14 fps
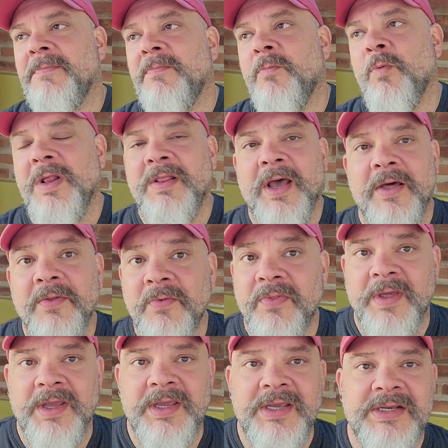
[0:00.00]
One other
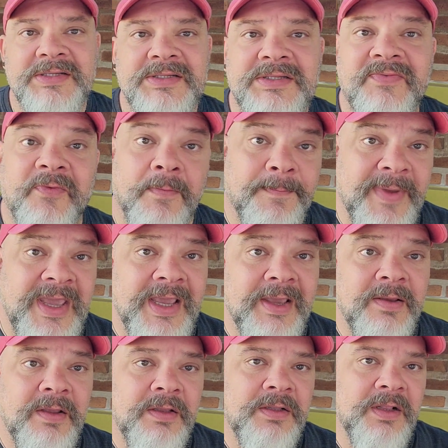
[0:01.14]
thing is for
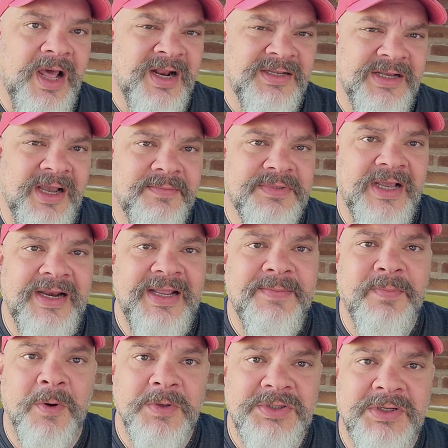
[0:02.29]
me, a lot of times I need
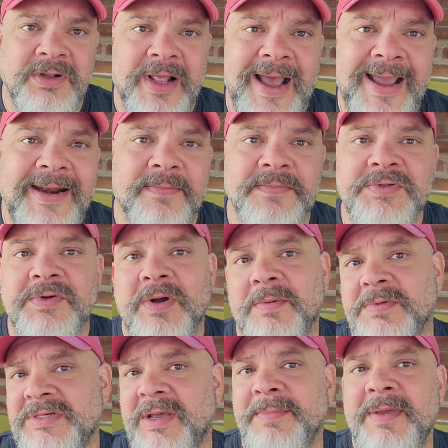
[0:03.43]
personal items, or I
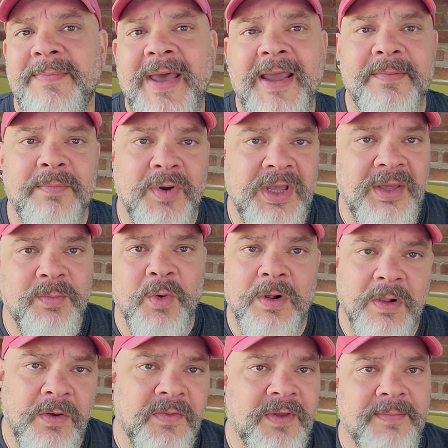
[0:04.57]
was coming back and bringing more
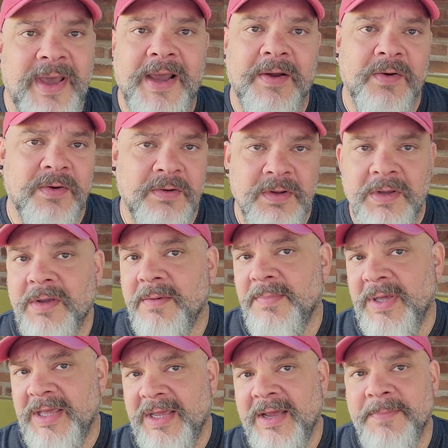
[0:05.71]
clothing back, or
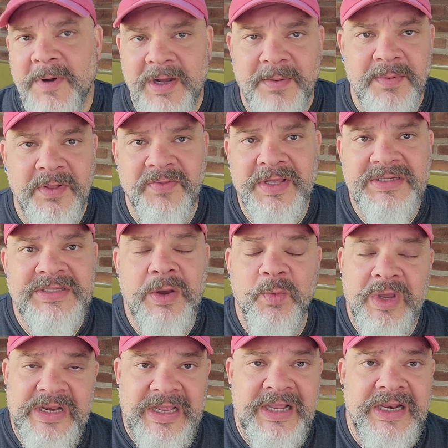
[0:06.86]
picking up a couple of things that
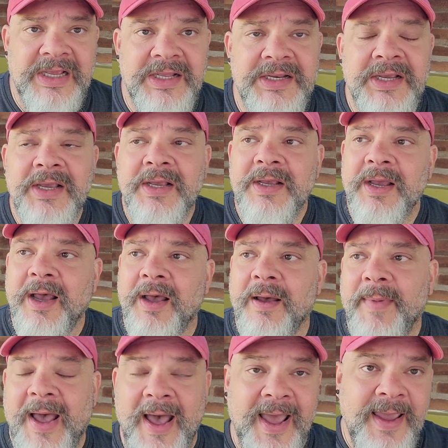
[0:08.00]
we needed.
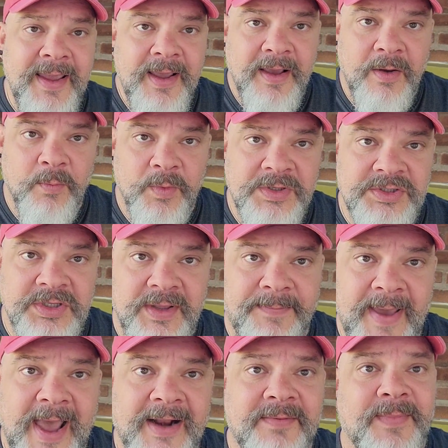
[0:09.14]
I originally
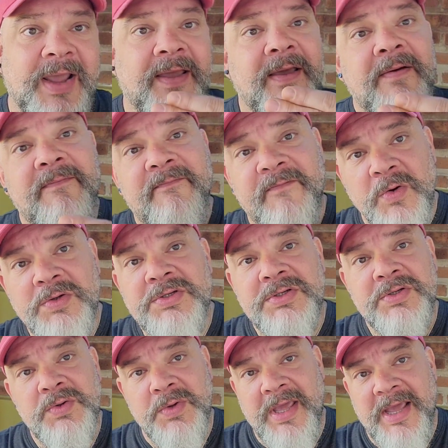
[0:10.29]
packed my first
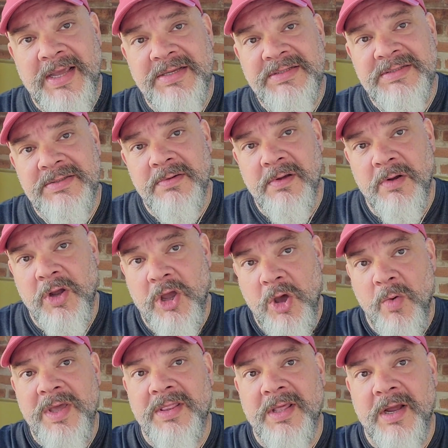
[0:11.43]
suitcase
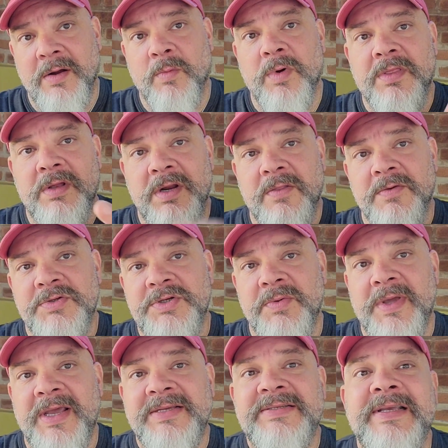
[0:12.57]
going there with another
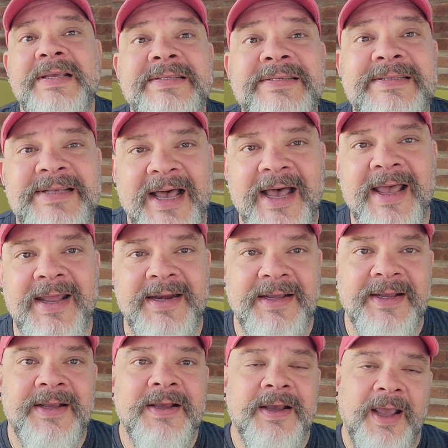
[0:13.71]
suitcase inside.
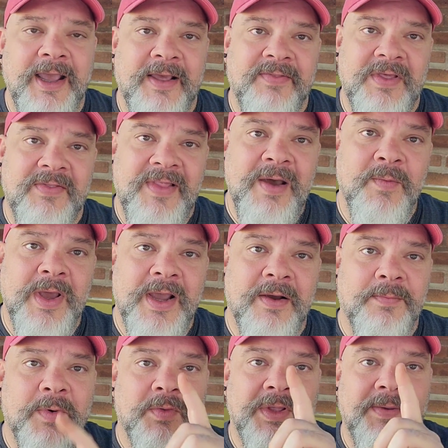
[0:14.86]
And then that way
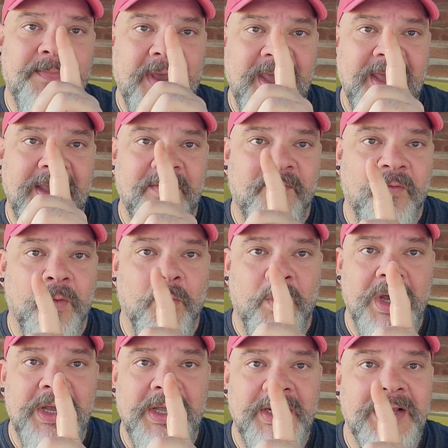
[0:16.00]
I'm only paying for
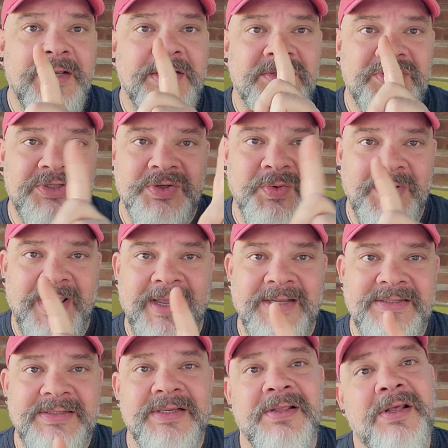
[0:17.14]
one
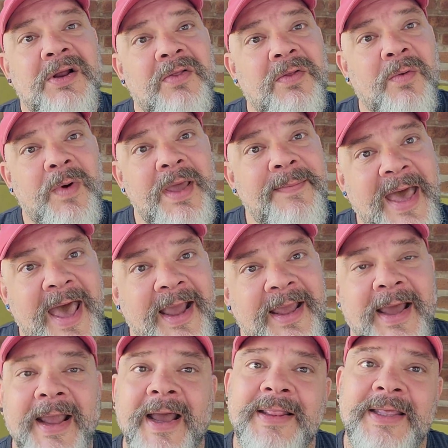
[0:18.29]
suitcase. And then on the way back, I
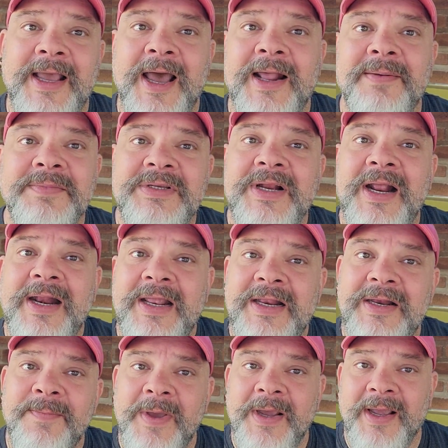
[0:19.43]
got the items that I needed
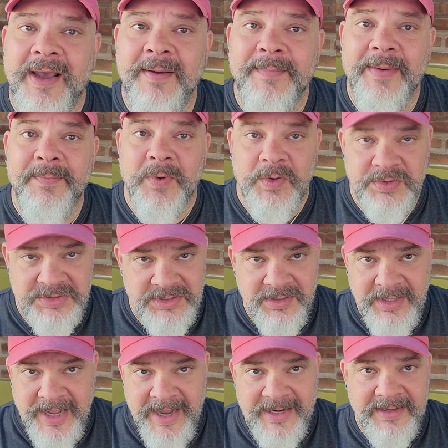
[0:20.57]
to pick up, my
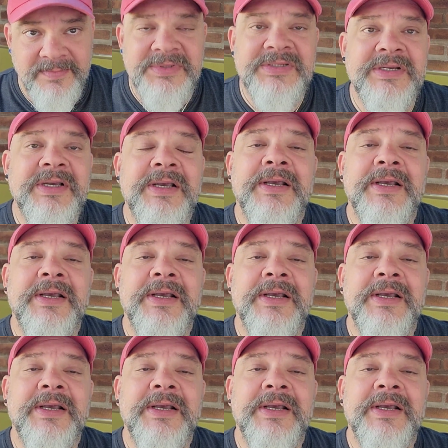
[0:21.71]
personal items.